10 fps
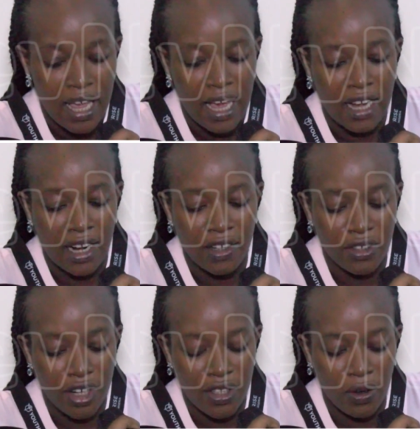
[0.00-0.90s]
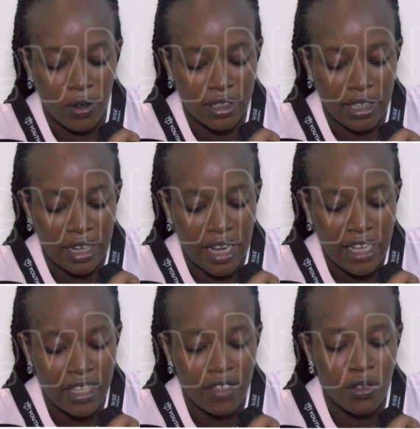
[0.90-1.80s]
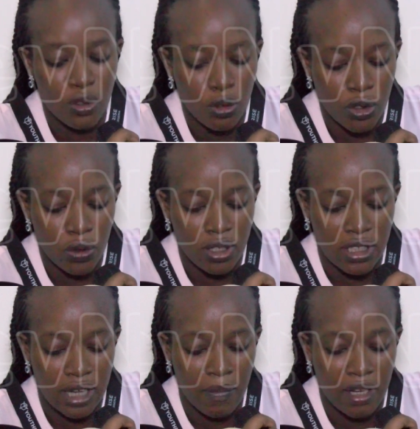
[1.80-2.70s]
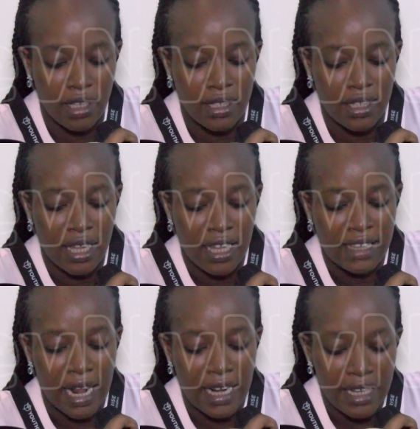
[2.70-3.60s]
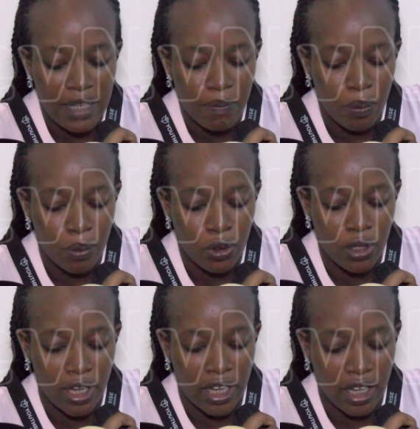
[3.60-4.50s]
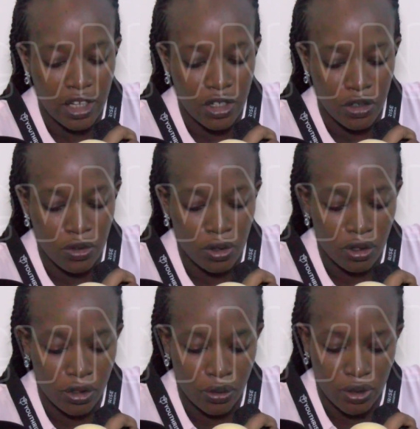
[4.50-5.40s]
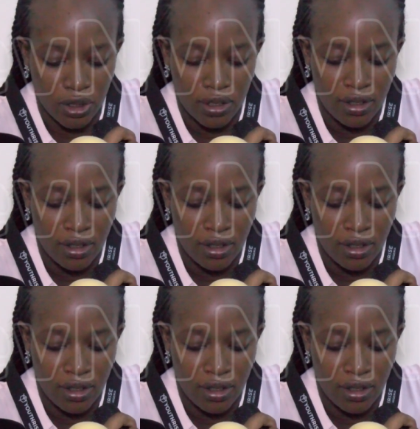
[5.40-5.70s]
and address the underlying social determinants that lead people to engage in drug use.